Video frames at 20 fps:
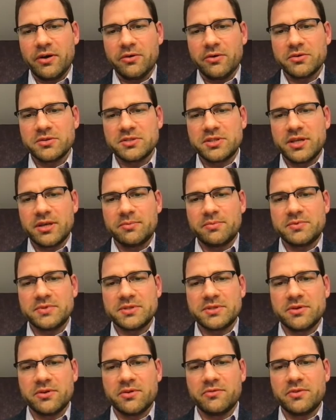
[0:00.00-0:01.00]
all
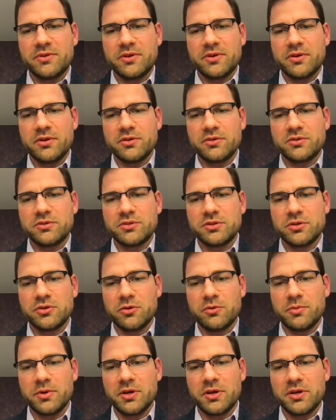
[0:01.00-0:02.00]
steps of the
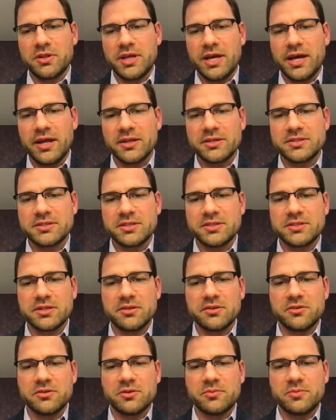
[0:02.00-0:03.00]
genomic analysis
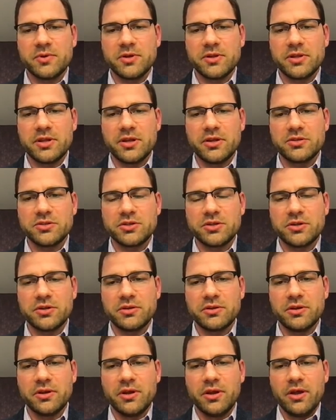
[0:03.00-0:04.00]
and
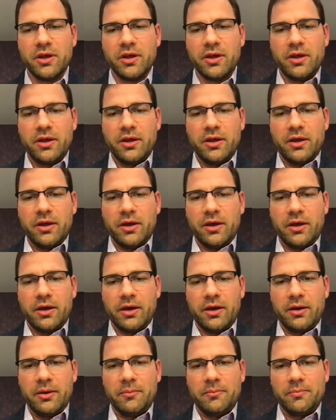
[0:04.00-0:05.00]
interpretation,
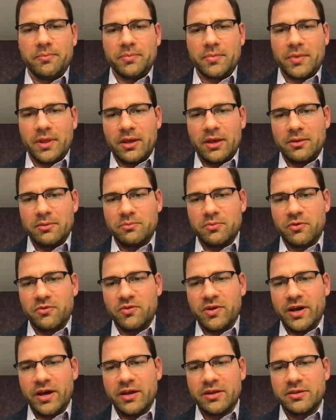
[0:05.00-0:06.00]
and
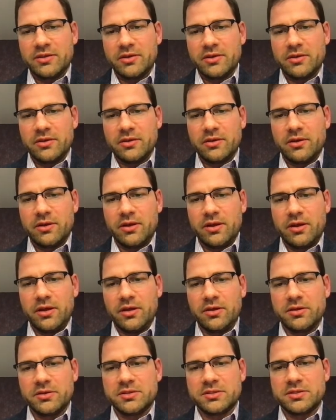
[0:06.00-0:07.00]
provide
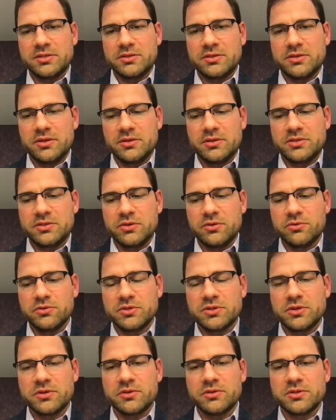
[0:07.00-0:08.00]
its
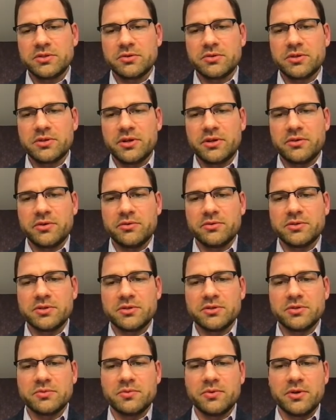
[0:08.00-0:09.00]
users or their
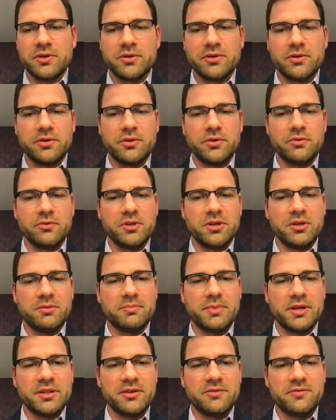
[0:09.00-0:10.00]
users with unique
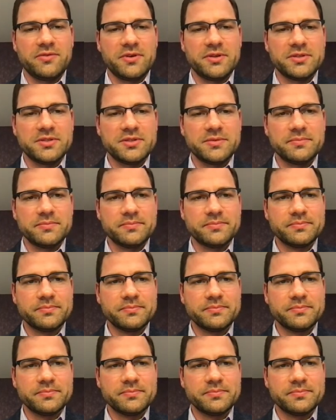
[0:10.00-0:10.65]
benefits.